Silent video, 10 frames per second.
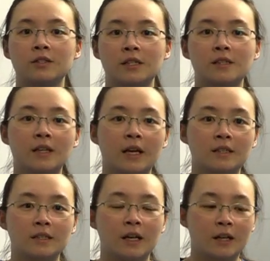Just get
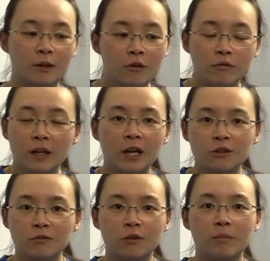
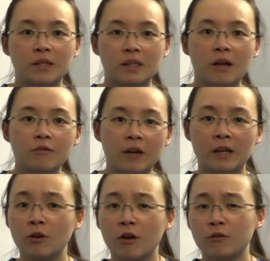clarification from myself
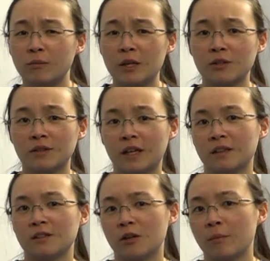and confirmation
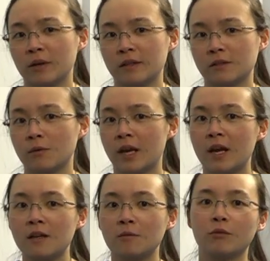that the topic is
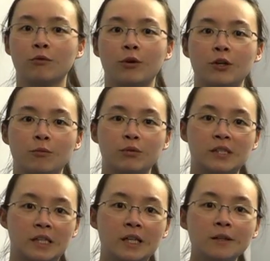okay before you
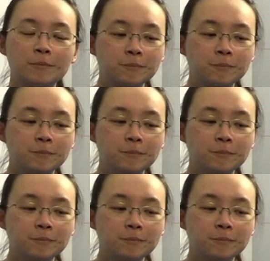proceed.